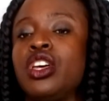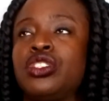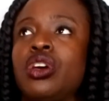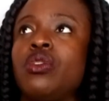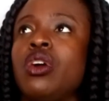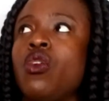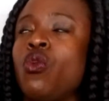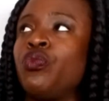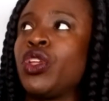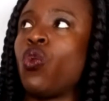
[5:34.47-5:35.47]
So
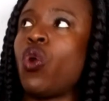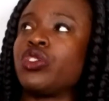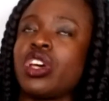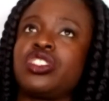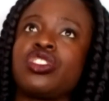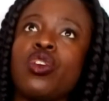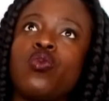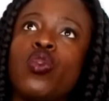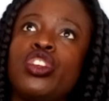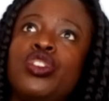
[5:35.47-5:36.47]
whilst I
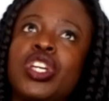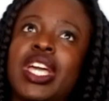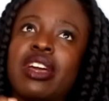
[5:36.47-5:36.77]
don't want you to